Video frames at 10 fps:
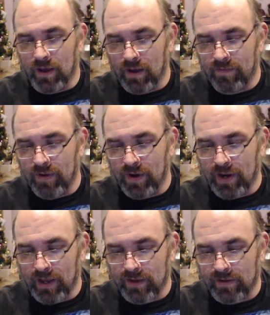very
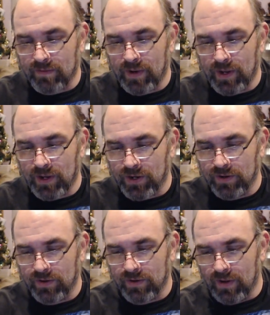nice
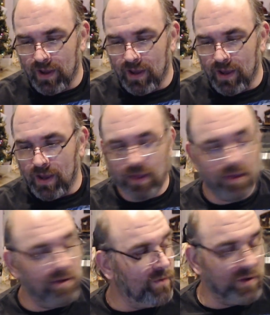miniatures. And
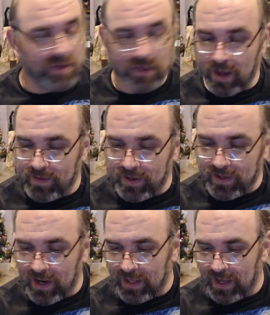then, of course, on the opposite
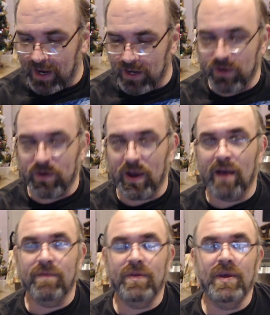side of that, you
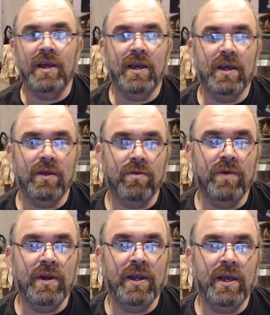have the
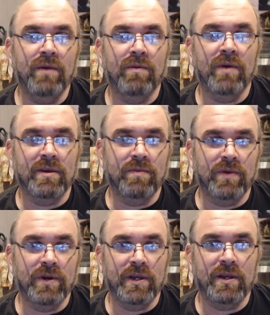3D resin
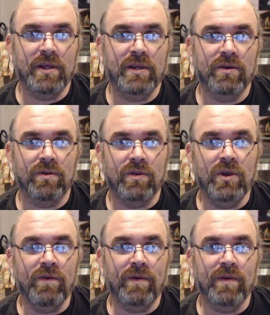printed. These are
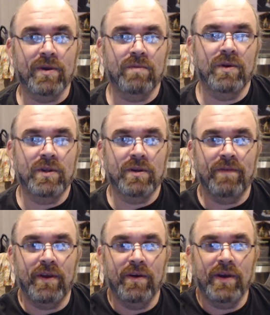UV resin printed
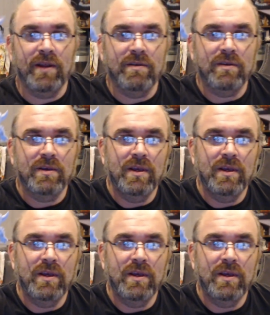figurines.